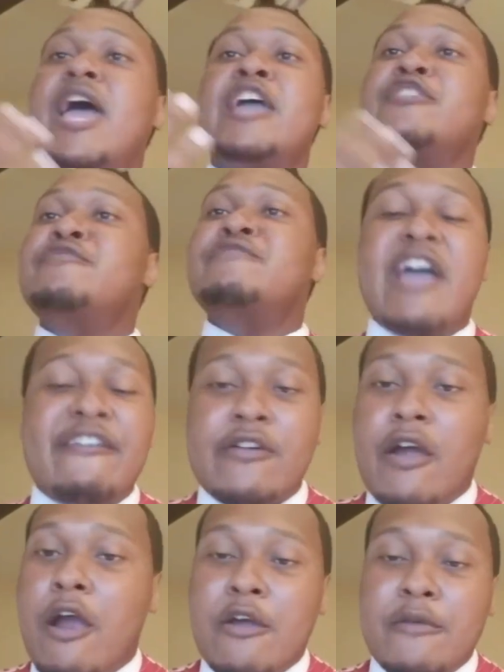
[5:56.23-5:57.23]
and you
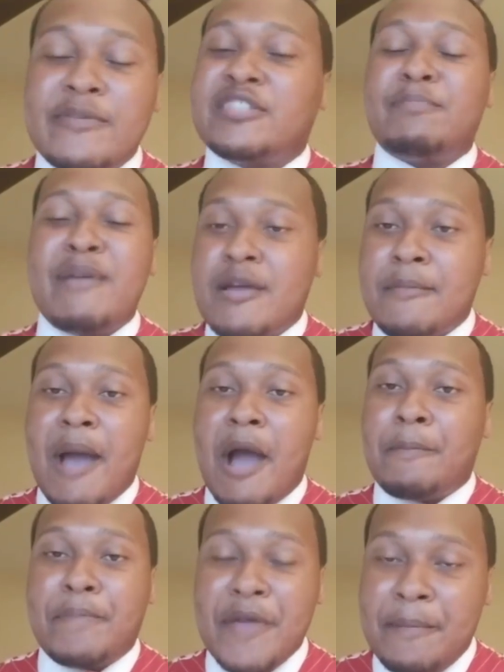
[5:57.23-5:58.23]
never heard me speak
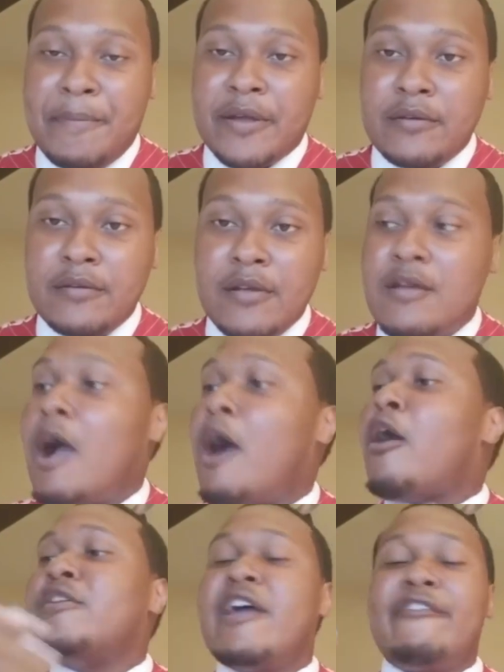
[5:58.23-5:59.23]
about pimping
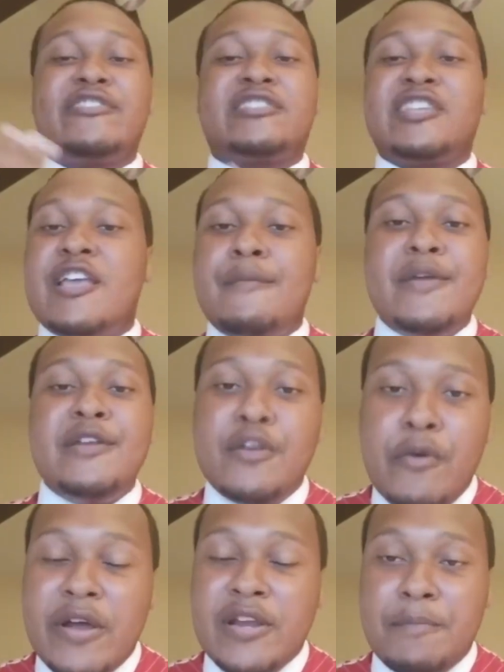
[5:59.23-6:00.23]
or never seen me
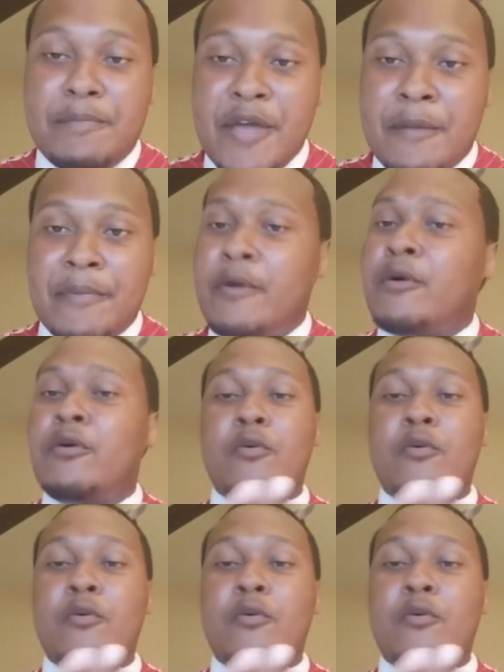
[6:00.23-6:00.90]
do any pimping.